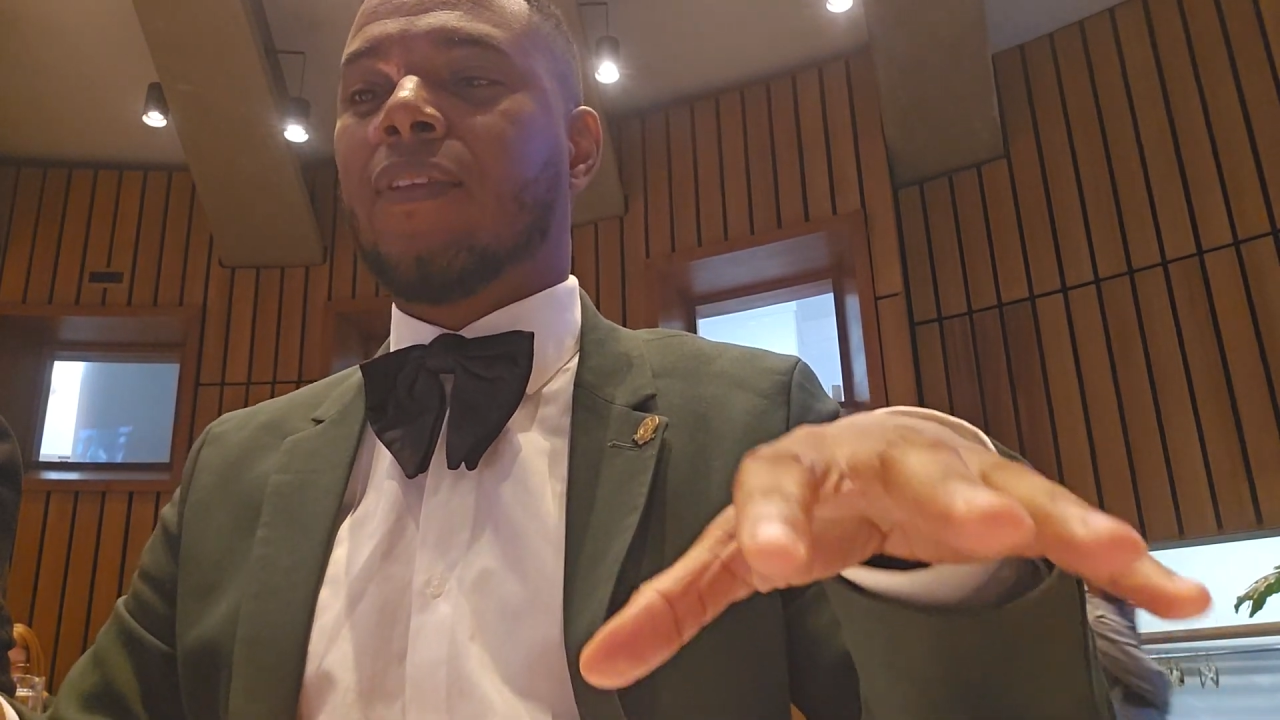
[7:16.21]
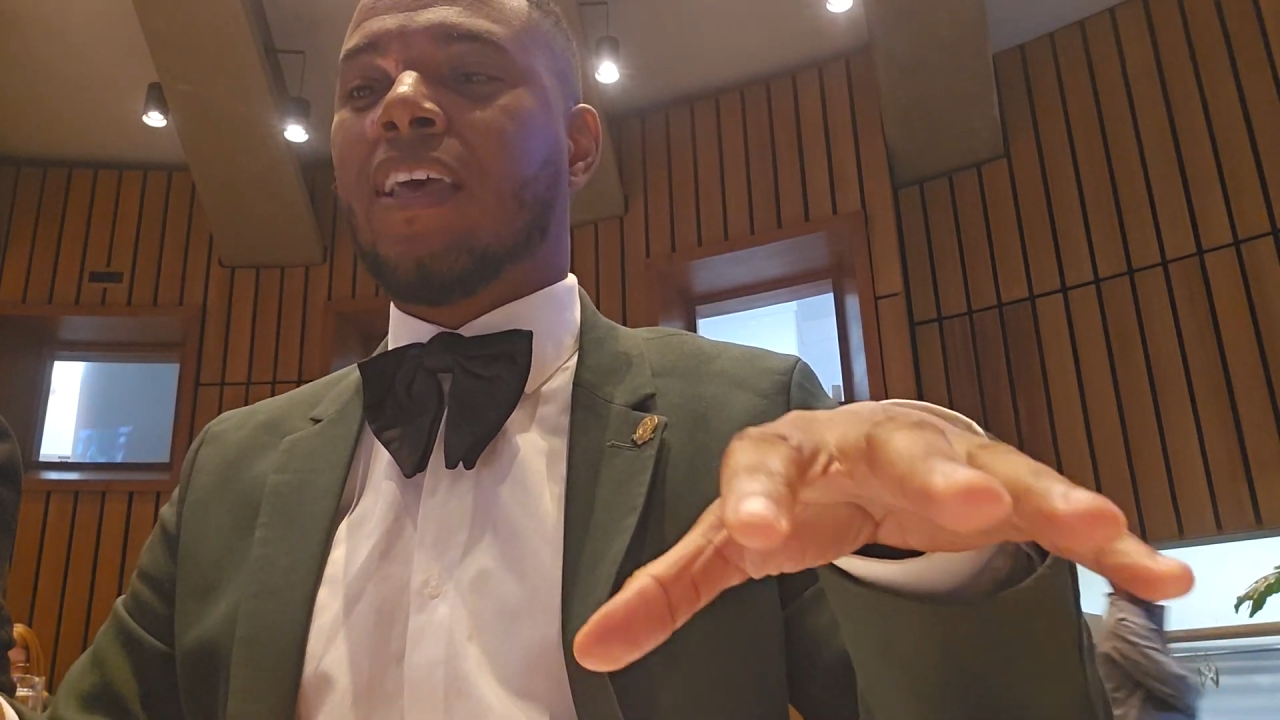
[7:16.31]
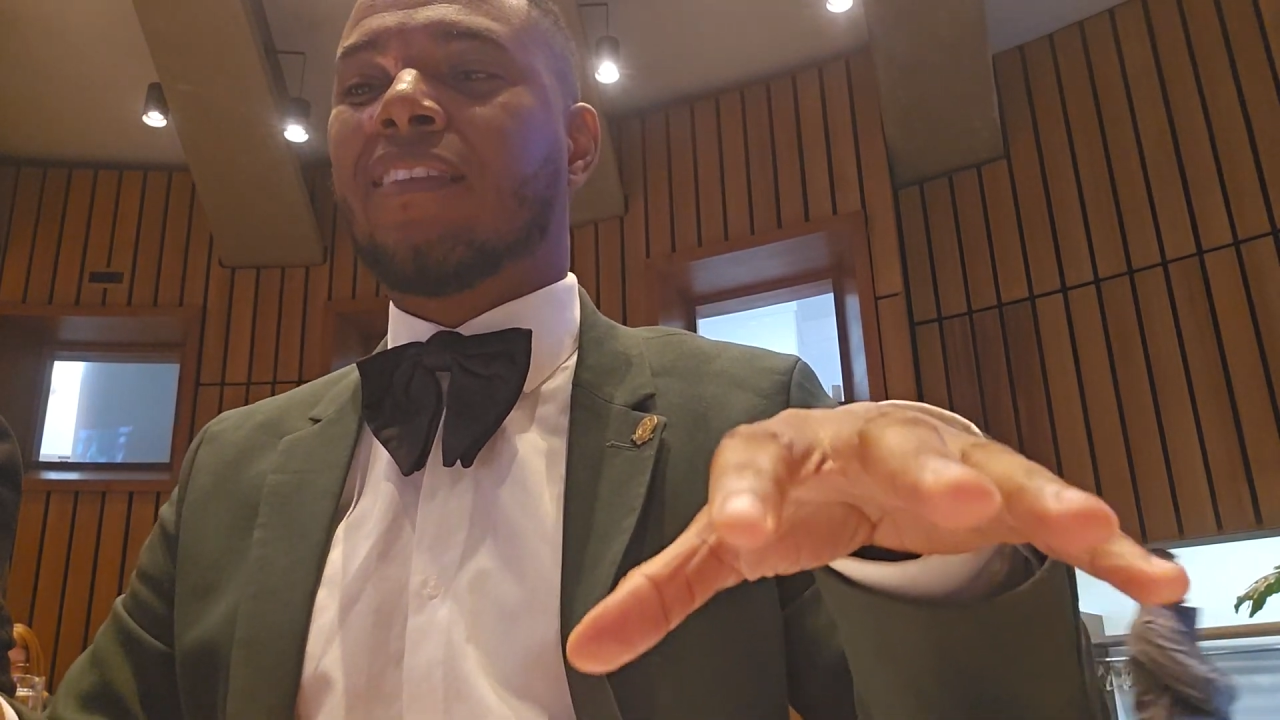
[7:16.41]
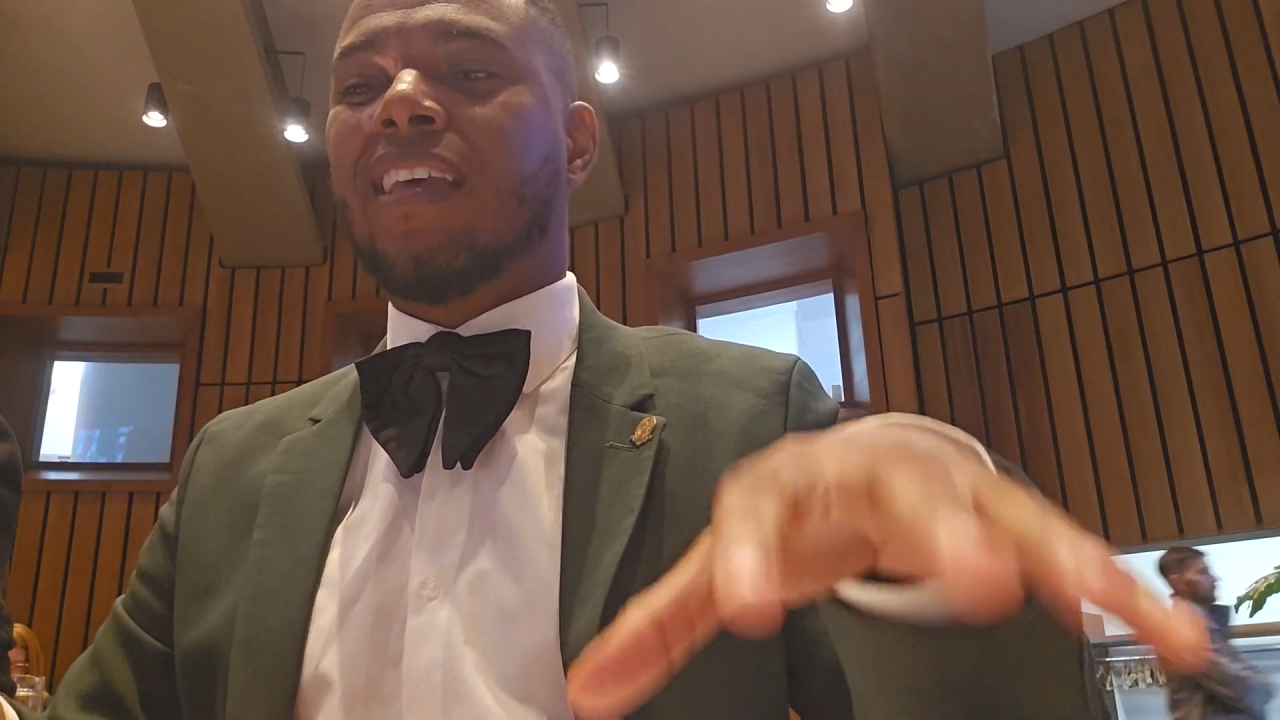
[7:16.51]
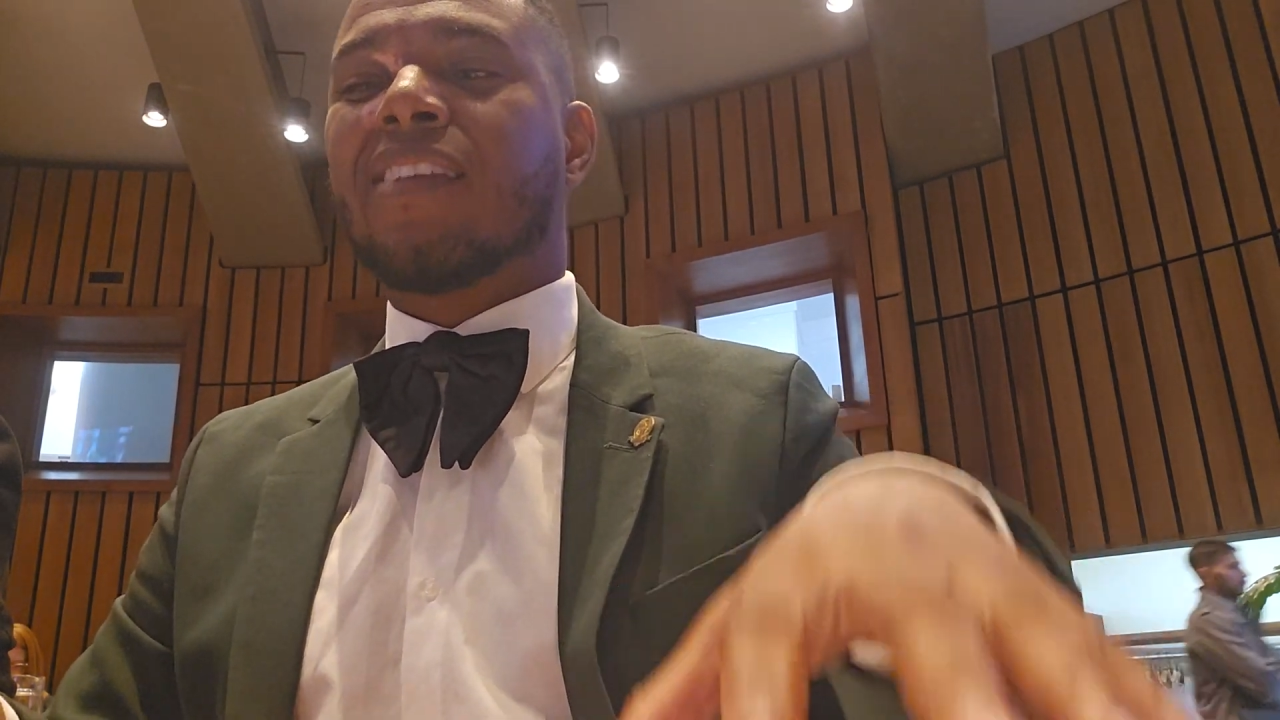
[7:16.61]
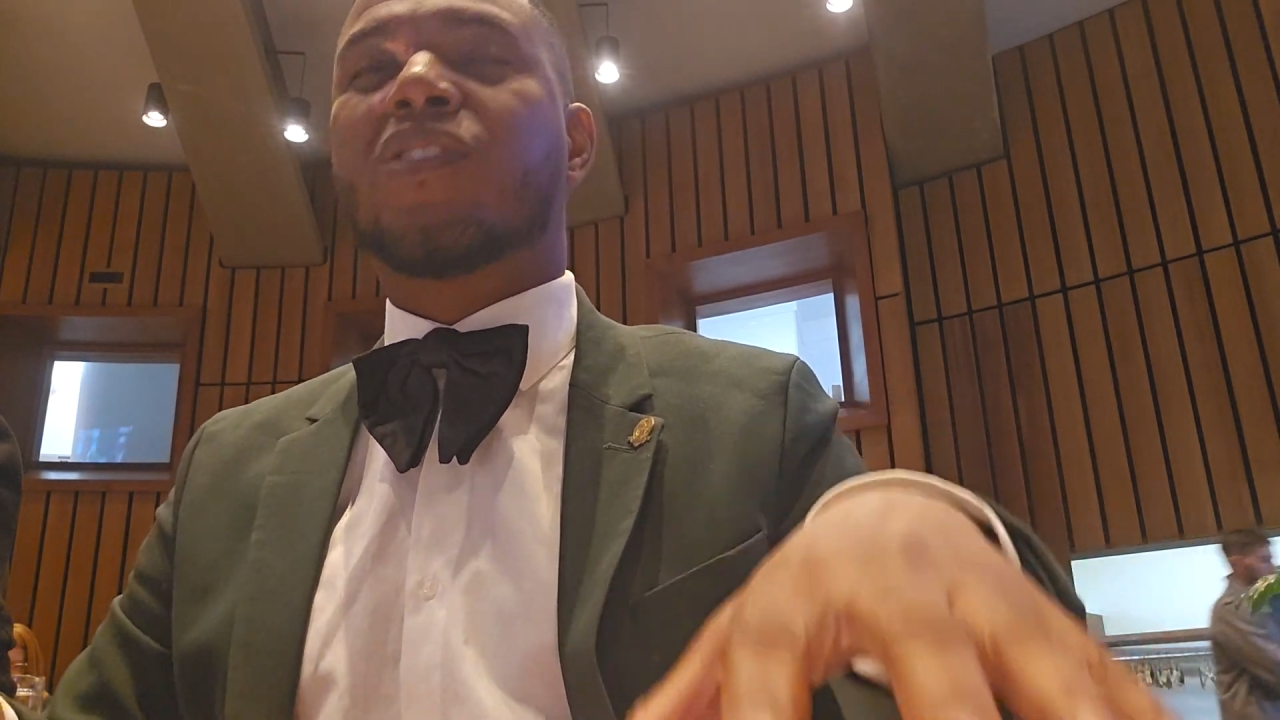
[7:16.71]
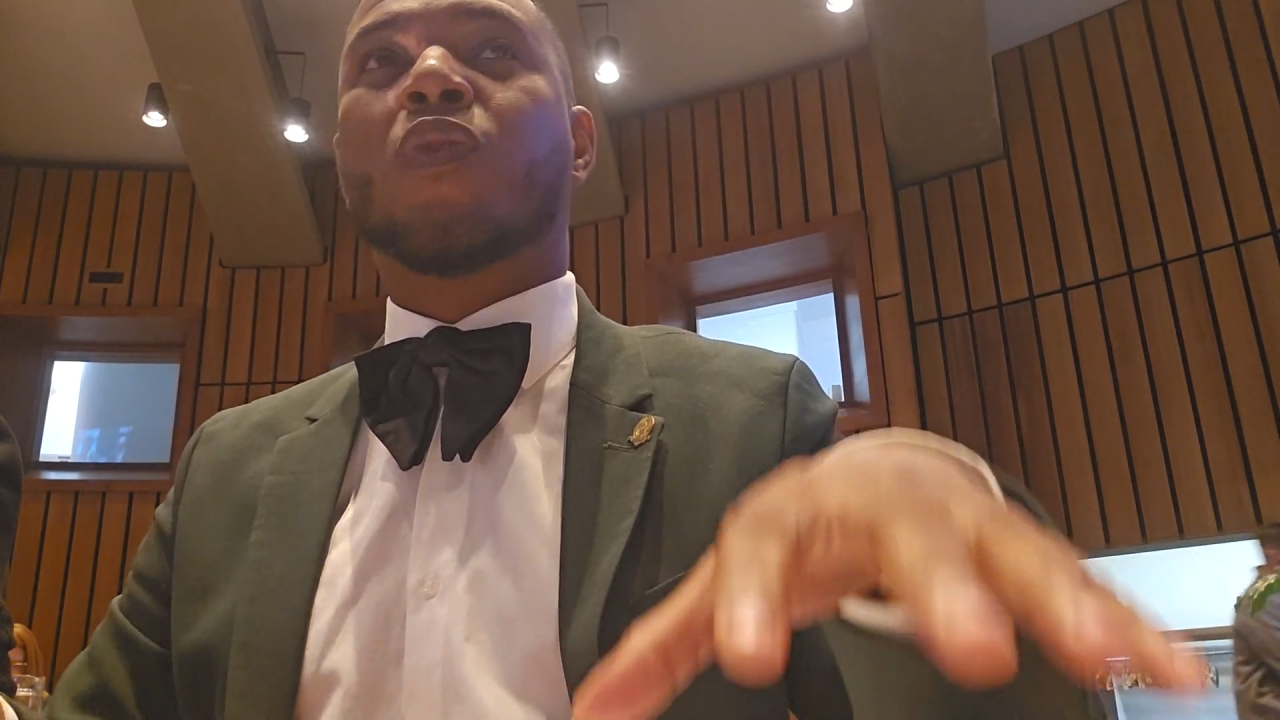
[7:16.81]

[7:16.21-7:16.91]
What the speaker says: it is